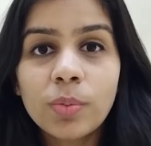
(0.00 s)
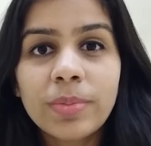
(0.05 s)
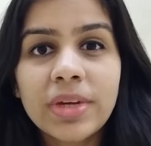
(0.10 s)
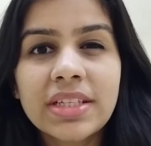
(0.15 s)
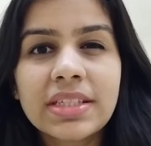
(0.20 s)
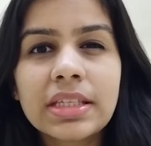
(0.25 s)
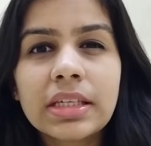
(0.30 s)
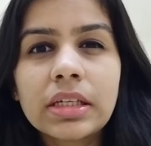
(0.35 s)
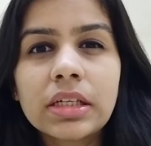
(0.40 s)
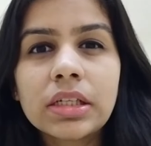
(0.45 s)

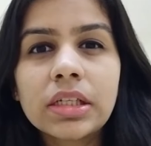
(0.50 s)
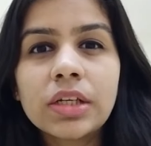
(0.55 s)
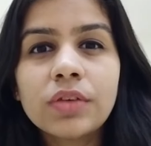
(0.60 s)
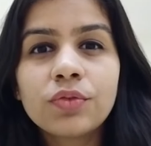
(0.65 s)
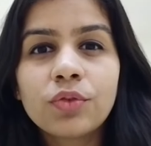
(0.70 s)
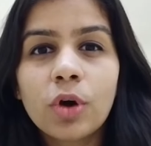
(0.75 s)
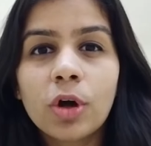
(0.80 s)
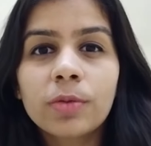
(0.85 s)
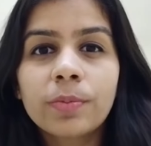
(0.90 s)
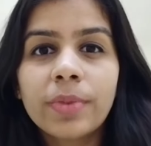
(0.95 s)
Basically,
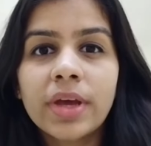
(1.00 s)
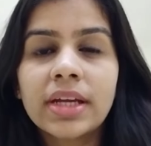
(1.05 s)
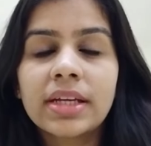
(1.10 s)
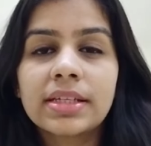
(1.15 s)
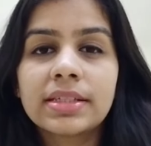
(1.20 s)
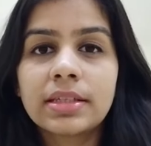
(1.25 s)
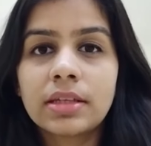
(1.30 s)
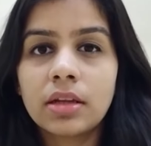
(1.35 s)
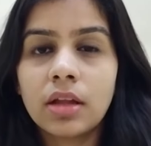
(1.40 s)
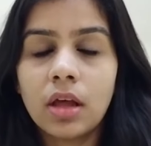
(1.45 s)
Wattpad
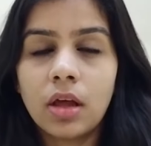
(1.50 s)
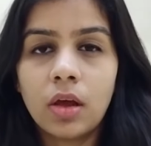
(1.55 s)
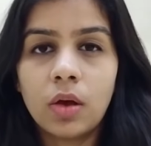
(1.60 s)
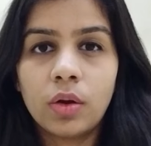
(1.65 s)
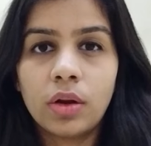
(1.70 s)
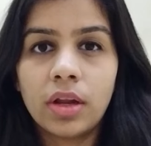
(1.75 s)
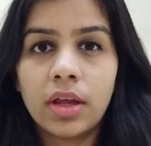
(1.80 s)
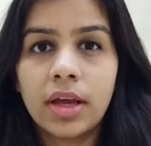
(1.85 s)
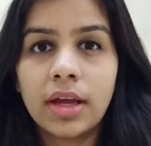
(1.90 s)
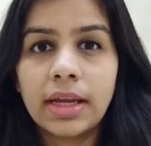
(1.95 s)
is an
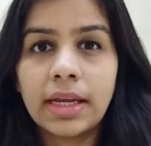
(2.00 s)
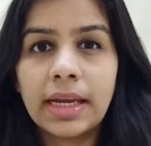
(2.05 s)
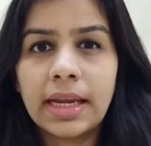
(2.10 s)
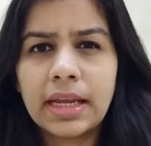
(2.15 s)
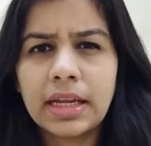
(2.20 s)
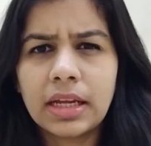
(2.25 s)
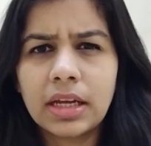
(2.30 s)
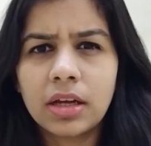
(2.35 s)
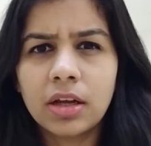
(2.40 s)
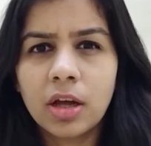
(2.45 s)
online
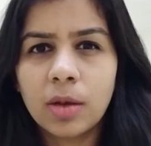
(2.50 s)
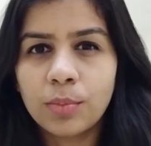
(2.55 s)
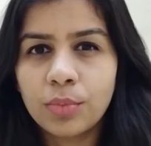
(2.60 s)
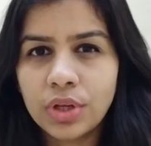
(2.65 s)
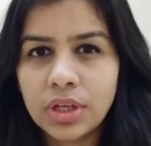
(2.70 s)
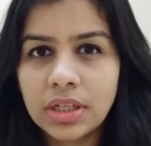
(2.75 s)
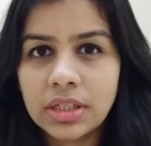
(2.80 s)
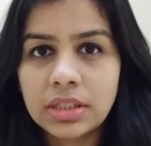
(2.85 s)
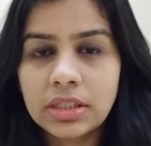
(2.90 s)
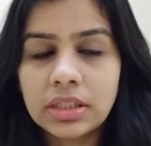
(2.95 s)

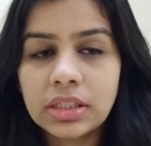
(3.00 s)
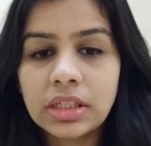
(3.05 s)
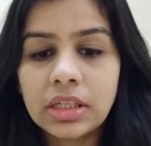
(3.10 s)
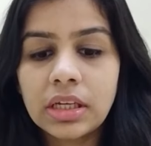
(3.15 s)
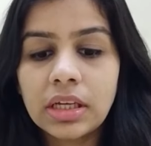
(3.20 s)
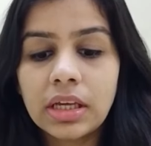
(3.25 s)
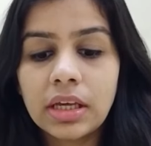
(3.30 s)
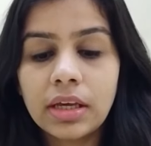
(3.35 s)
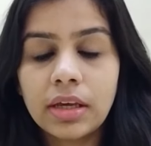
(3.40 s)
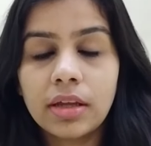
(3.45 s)

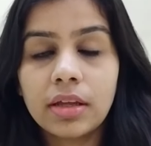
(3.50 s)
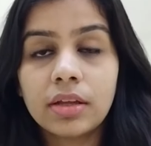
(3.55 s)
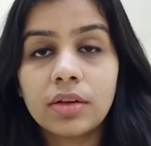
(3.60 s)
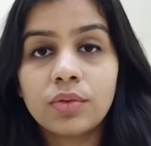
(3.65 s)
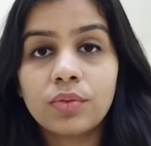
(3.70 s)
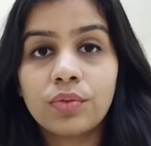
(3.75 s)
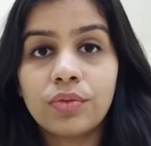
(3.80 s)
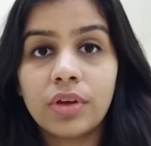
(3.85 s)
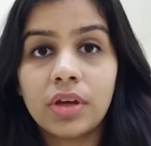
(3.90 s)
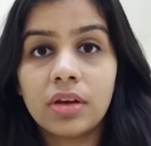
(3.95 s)
community
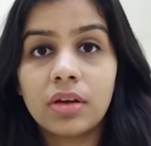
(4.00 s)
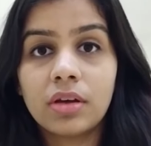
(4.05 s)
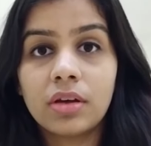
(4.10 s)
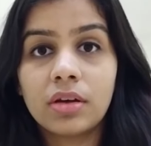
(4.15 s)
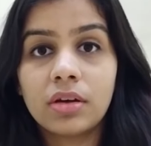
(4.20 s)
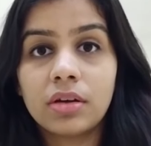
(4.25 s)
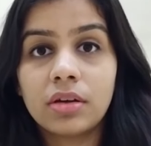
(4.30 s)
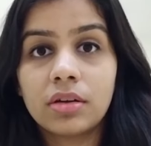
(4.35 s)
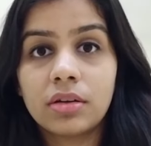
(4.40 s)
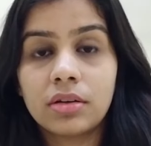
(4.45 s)
in
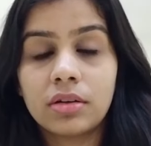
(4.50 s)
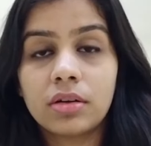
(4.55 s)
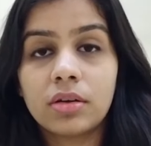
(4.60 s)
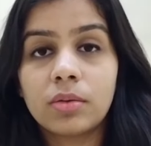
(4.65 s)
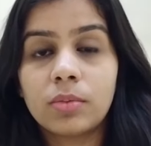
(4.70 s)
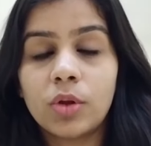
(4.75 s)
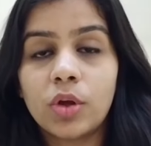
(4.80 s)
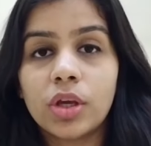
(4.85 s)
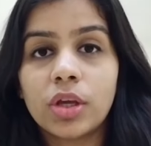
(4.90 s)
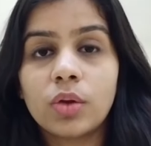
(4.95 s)
where
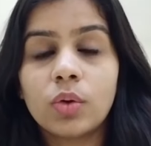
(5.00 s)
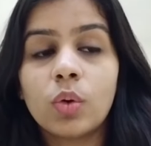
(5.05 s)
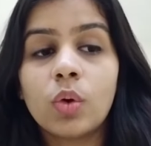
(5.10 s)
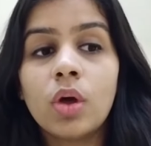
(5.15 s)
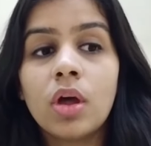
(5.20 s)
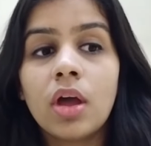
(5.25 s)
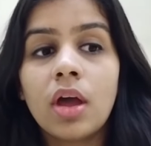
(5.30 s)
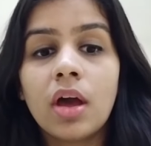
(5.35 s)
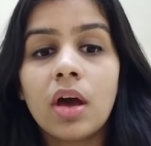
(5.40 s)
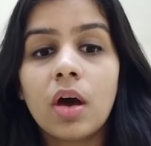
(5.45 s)

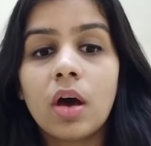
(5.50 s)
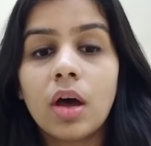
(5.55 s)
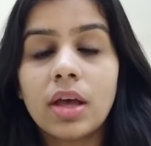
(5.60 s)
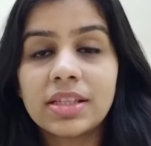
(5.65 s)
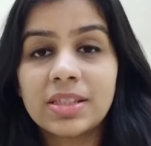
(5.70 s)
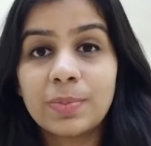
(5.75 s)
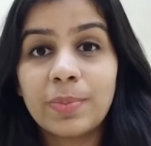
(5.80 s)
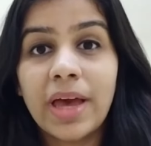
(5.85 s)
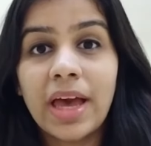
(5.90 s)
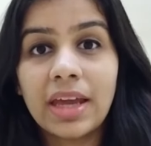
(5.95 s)

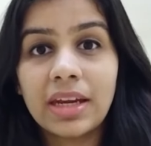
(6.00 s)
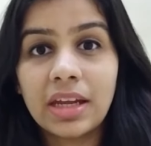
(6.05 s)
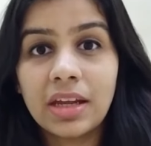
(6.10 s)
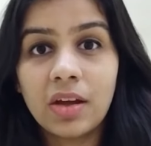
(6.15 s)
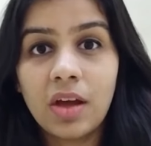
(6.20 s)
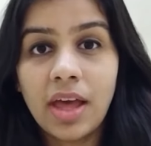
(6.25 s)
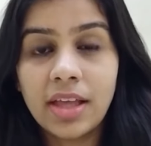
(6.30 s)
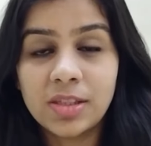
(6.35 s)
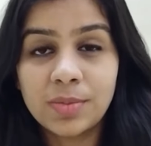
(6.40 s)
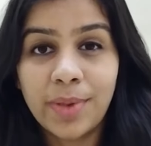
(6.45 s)

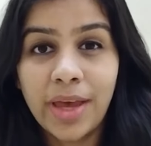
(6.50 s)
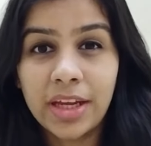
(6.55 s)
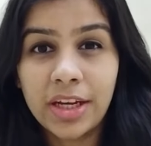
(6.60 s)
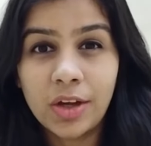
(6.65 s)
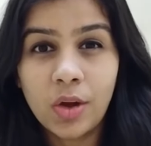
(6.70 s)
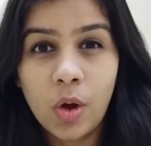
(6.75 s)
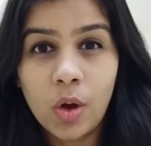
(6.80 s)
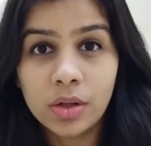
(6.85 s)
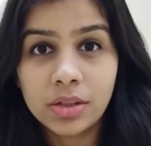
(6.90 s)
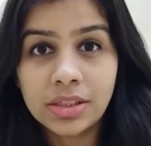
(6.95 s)

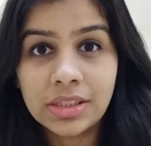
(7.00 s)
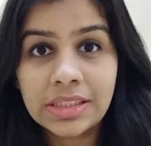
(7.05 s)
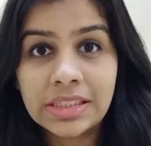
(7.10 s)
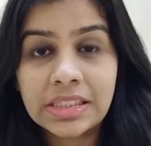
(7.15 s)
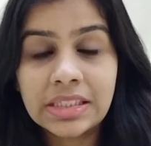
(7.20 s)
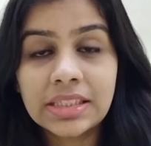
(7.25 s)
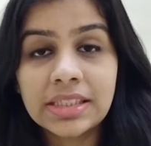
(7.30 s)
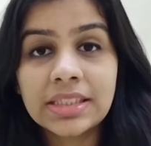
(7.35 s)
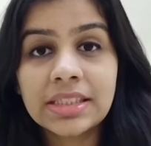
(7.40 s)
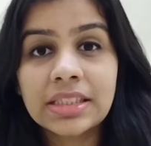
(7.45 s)
aspiring
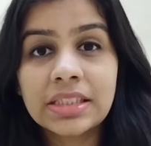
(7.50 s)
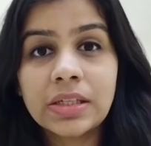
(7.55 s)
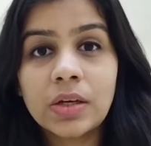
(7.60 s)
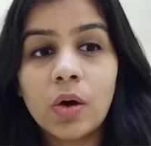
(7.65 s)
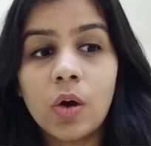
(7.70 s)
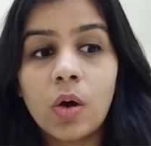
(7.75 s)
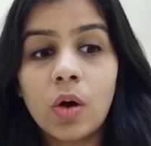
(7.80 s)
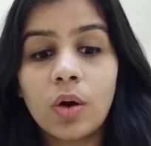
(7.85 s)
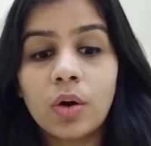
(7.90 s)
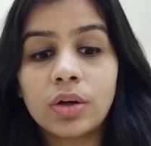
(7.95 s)
authors
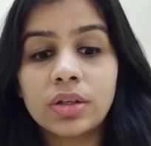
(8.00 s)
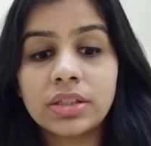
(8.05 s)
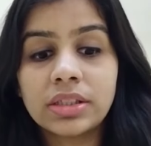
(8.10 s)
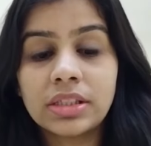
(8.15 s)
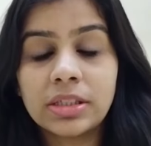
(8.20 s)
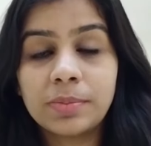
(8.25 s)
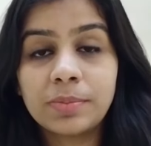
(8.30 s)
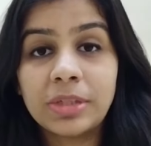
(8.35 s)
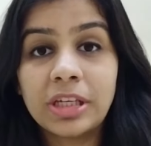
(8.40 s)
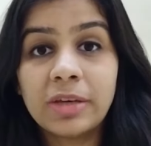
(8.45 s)
or
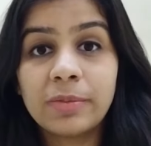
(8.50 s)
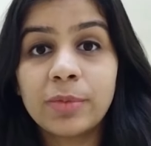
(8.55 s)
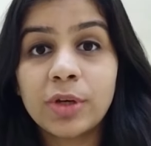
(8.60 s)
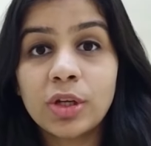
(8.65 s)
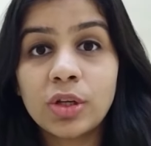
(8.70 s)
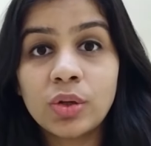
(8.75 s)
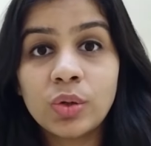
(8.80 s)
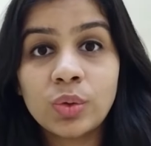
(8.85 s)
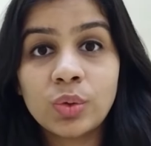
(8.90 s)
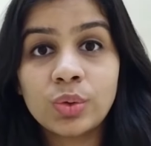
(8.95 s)
the
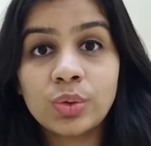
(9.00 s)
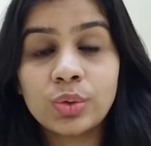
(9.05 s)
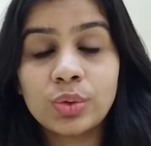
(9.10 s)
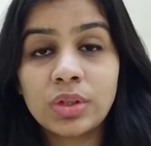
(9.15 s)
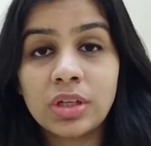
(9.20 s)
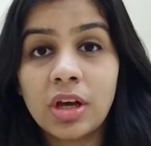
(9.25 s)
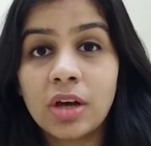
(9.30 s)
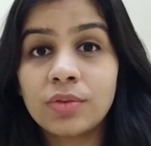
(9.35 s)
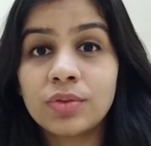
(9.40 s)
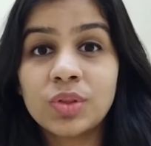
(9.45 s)
people who
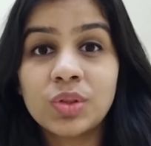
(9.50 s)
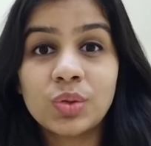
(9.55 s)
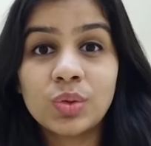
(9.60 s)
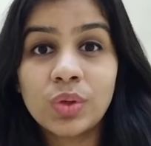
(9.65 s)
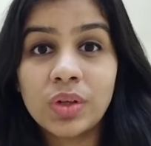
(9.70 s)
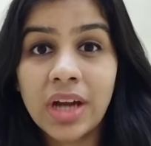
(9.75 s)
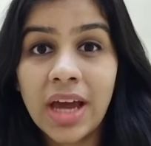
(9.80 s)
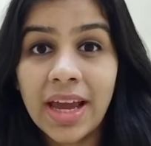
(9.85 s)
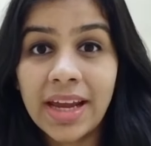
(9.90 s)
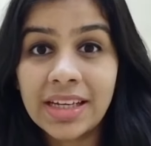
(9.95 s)
loves
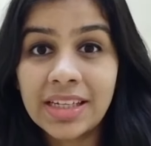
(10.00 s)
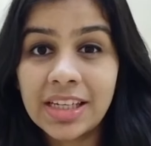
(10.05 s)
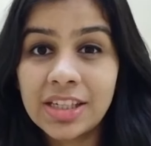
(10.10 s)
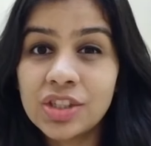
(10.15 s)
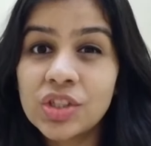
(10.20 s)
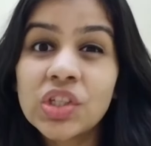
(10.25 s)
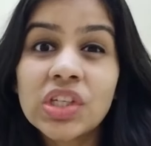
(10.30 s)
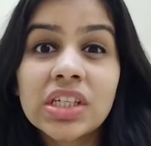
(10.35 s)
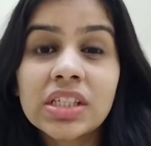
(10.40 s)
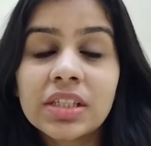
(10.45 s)
to write and
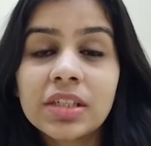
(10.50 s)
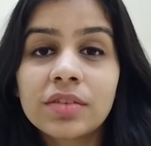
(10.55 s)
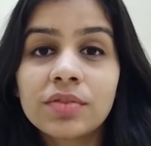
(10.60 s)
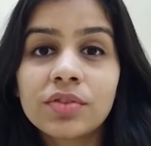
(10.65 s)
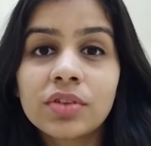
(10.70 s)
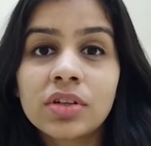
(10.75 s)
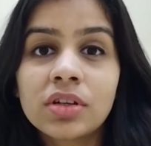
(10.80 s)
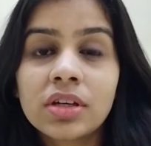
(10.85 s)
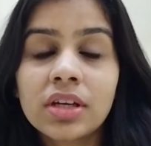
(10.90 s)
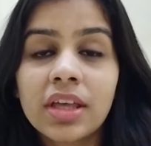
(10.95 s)
share their
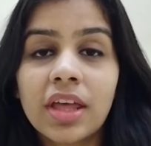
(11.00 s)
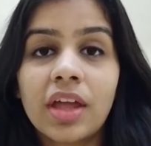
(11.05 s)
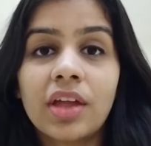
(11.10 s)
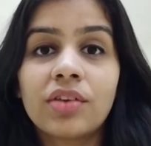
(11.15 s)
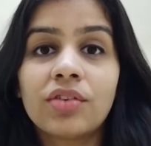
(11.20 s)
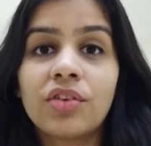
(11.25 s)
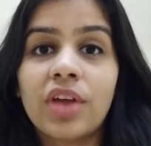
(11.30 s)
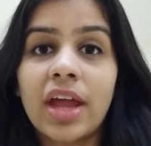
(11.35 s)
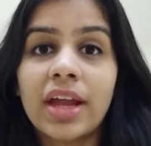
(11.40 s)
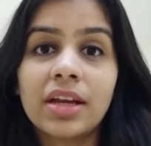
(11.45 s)
work
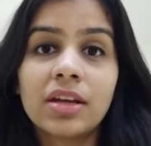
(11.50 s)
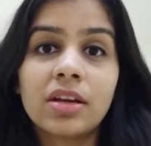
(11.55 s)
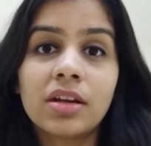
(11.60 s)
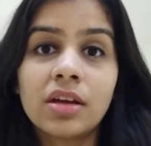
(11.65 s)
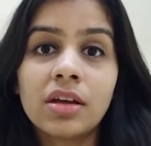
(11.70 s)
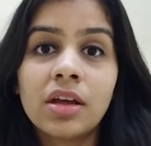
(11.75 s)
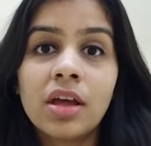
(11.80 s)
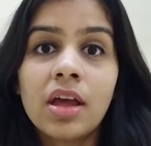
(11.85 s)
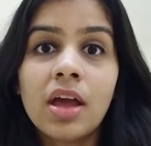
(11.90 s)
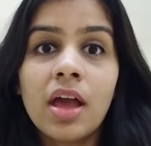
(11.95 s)
can write
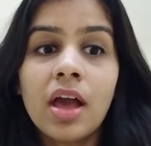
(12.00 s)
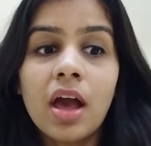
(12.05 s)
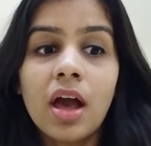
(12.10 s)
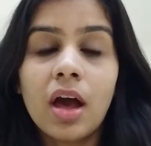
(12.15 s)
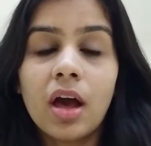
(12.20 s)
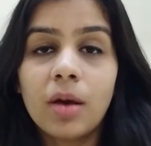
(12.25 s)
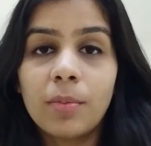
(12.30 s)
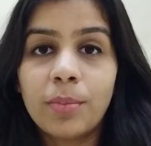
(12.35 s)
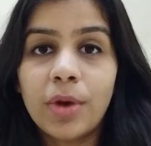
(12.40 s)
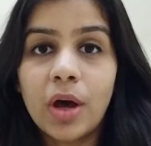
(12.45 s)

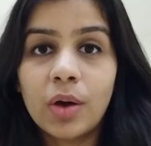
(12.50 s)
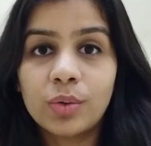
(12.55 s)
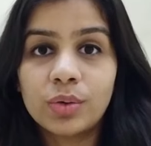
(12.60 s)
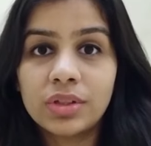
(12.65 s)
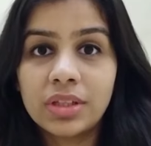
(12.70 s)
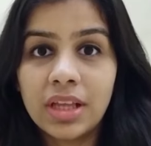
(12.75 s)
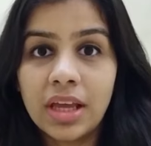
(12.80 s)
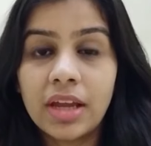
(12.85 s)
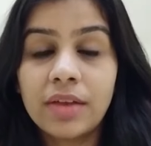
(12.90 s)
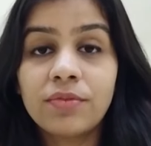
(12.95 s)

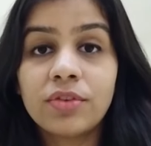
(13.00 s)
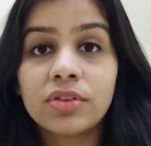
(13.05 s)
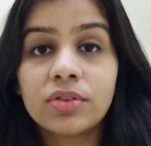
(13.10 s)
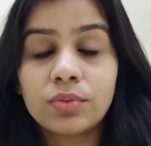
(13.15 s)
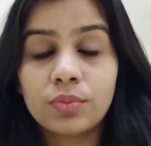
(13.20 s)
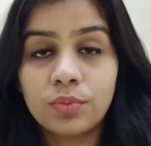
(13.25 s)
about that,